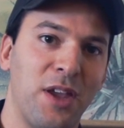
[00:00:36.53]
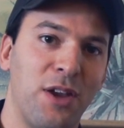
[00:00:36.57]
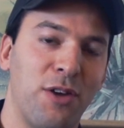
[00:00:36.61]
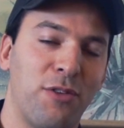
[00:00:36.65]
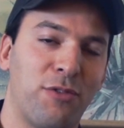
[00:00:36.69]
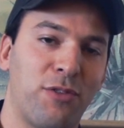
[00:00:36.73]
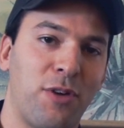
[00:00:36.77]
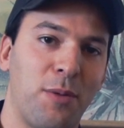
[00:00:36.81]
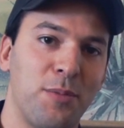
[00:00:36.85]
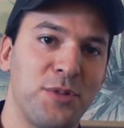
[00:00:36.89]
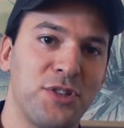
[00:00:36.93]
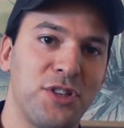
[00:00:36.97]

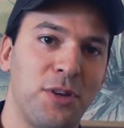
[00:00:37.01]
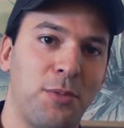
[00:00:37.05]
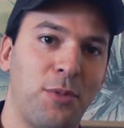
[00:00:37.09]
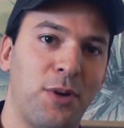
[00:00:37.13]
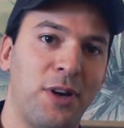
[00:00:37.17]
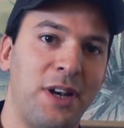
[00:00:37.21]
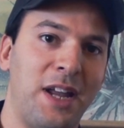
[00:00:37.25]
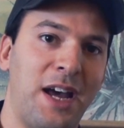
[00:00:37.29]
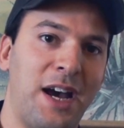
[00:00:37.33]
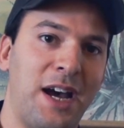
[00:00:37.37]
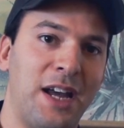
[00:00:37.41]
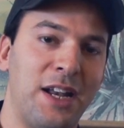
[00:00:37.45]
from
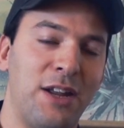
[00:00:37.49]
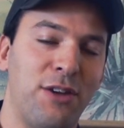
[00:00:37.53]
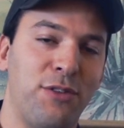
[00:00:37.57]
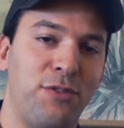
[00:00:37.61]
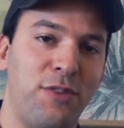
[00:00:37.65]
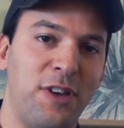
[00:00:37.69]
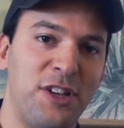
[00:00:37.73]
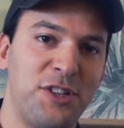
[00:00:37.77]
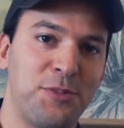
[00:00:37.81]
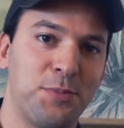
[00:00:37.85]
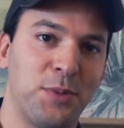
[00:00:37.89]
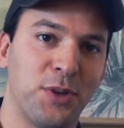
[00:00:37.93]
someone on a
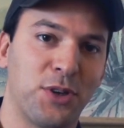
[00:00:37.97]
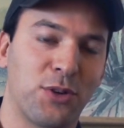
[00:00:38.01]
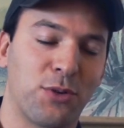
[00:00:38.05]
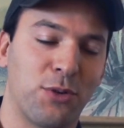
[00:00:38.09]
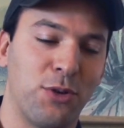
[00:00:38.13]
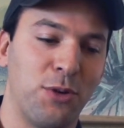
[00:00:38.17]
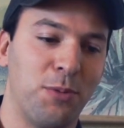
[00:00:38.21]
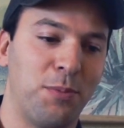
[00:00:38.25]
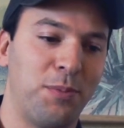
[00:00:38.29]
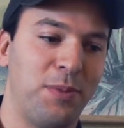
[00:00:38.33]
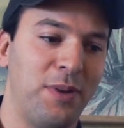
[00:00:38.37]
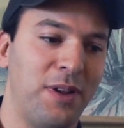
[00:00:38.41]
Facebook
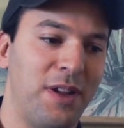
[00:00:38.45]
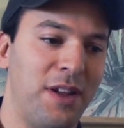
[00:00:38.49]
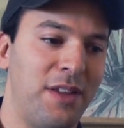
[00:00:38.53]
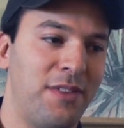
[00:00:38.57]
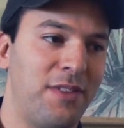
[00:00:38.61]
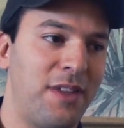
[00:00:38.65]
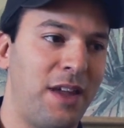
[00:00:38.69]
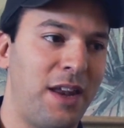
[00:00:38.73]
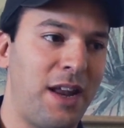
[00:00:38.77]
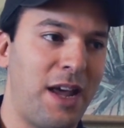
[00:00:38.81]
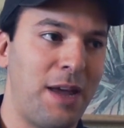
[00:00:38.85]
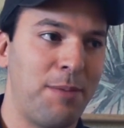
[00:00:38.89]
group
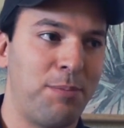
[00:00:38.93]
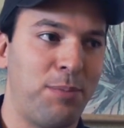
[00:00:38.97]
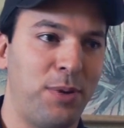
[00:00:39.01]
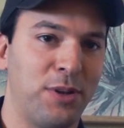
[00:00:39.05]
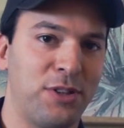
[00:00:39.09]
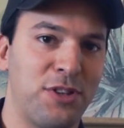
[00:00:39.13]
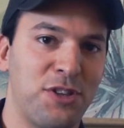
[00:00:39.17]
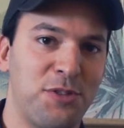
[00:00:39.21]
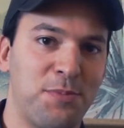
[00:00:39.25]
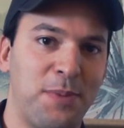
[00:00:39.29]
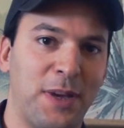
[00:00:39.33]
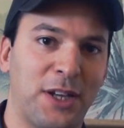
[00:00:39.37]
that I
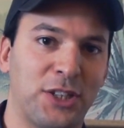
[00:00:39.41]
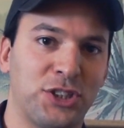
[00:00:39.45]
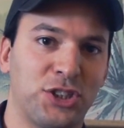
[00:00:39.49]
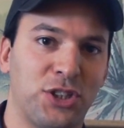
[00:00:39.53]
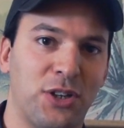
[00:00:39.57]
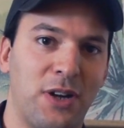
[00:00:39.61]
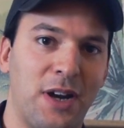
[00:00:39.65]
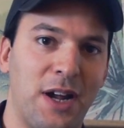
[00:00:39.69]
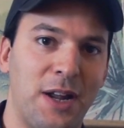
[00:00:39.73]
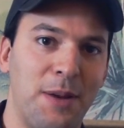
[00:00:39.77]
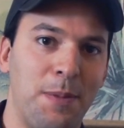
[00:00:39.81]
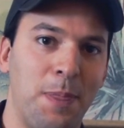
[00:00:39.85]
put this
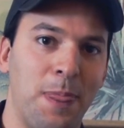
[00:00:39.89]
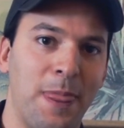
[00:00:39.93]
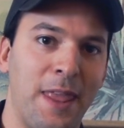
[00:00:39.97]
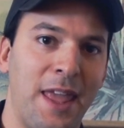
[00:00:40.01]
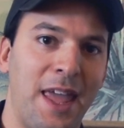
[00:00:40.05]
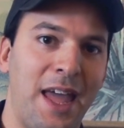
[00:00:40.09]
picture on.